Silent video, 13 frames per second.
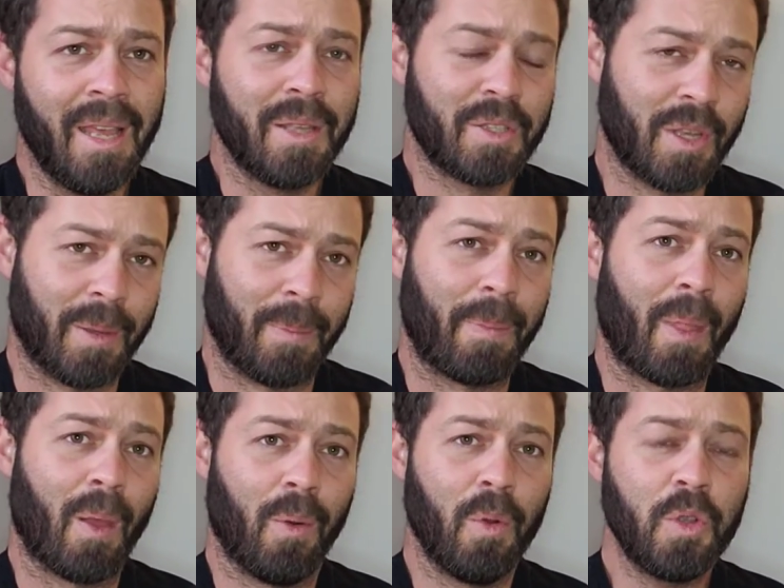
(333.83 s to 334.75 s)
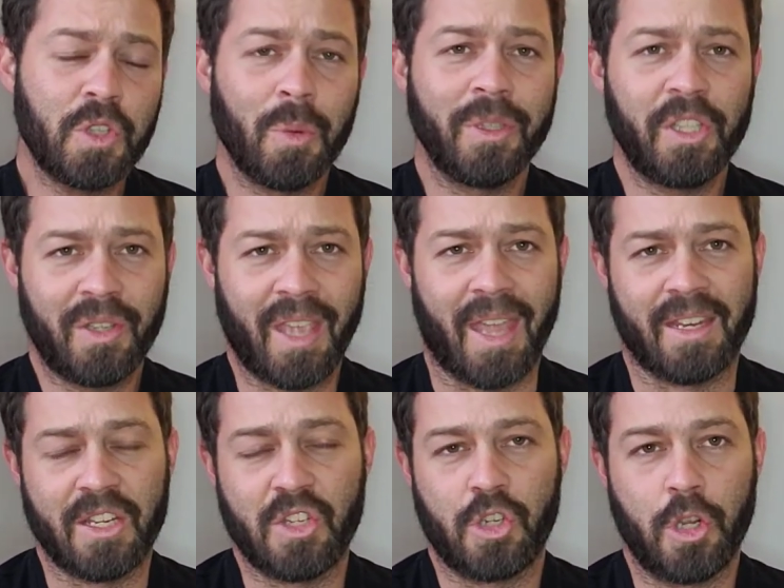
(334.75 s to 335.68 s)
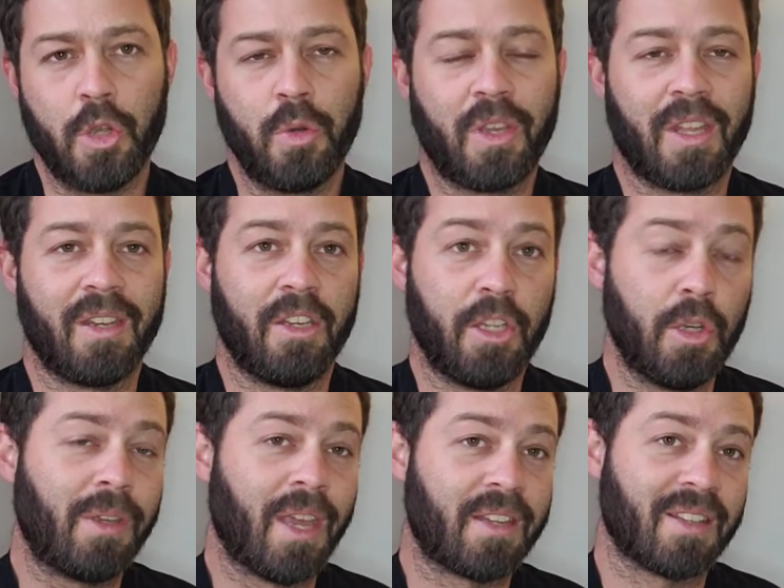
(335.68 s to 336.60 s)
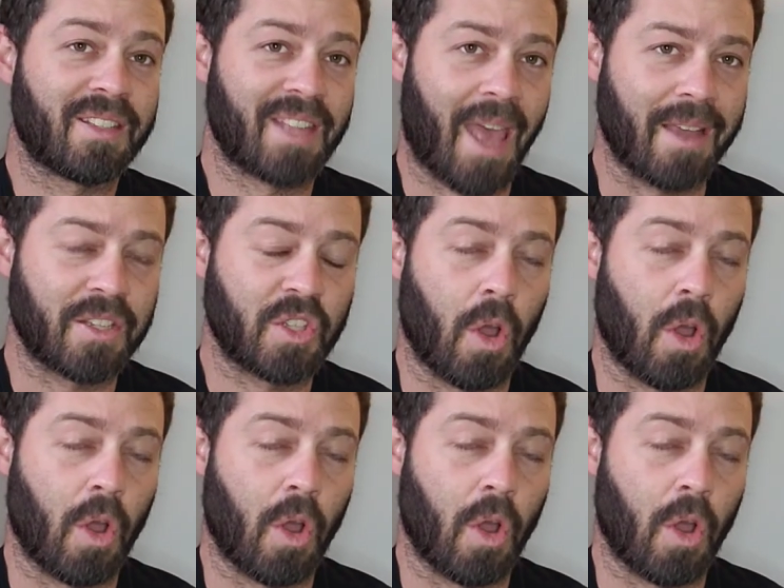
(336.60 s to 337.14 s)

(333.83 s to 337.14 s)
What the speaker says: So, also what you get is you get tax